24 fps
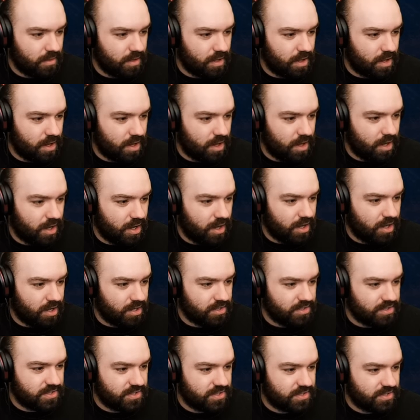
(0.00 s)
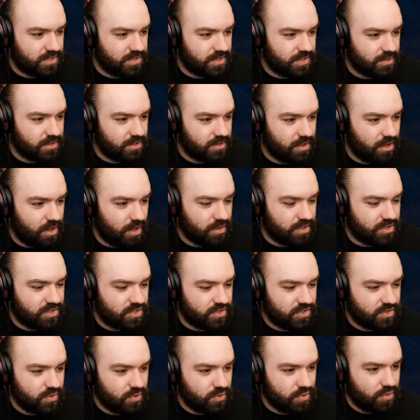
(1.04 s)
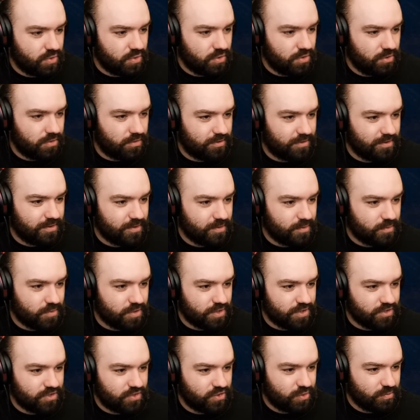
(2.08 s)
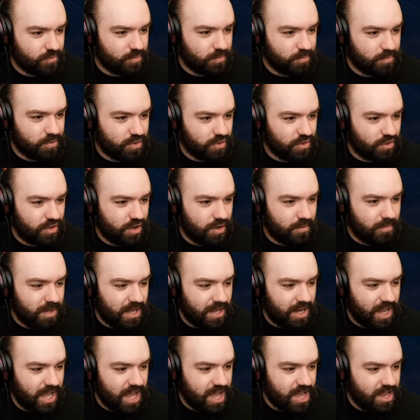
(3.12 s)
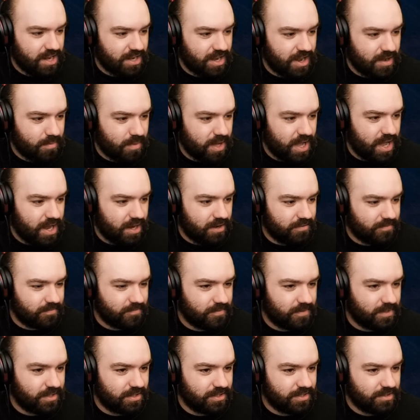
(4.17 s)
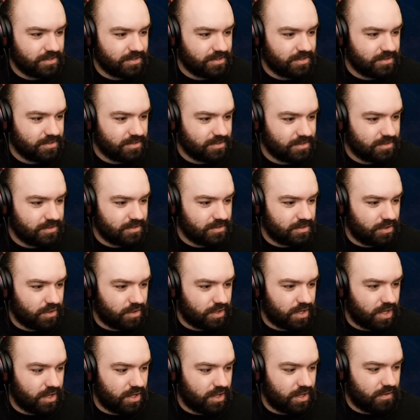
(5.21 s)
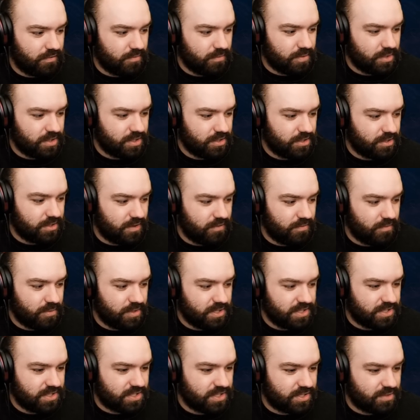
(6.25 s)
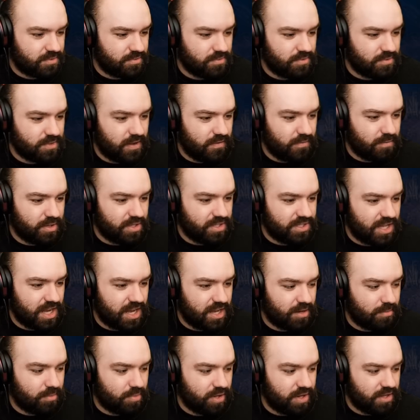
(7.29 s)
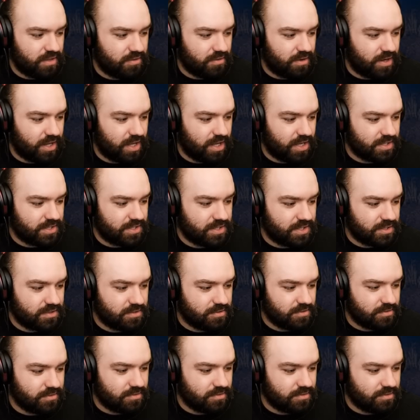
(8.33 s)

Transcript: Nice. Oh, this is so good. We're in super mutant combat. Ian, come back! Okay, everybody, everybody's just, everybody's taking a breather, I guess.